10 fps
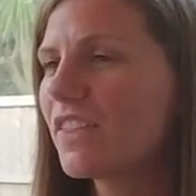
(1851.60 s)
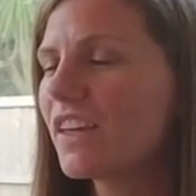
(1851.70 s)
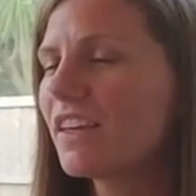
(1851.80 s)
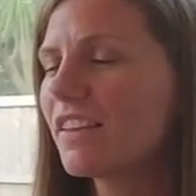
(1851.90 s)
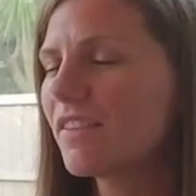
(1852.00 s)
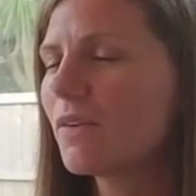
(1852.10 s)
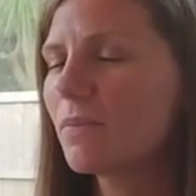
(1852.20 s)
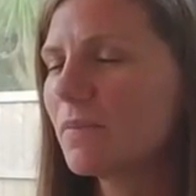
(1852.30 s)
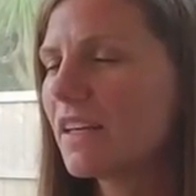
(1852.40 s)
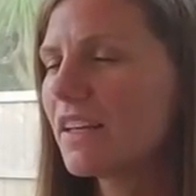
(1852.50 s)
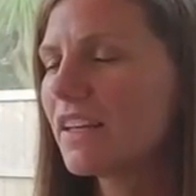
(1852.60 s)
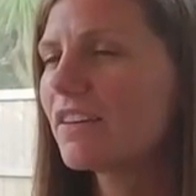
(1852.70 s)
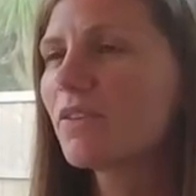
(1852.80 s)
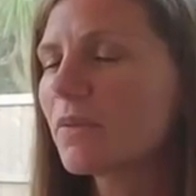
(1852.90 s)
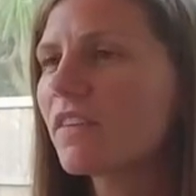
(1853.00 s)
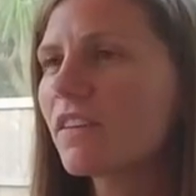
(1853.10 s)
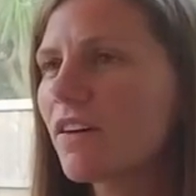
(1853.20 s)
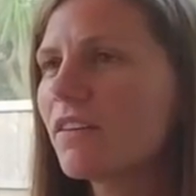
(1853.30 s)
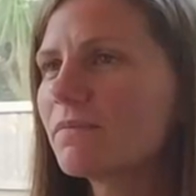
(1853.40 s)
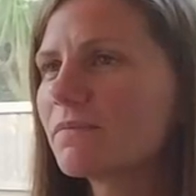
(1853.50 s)
I think it's been clear from the
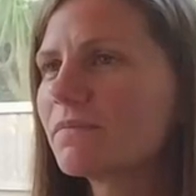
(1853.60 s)
start.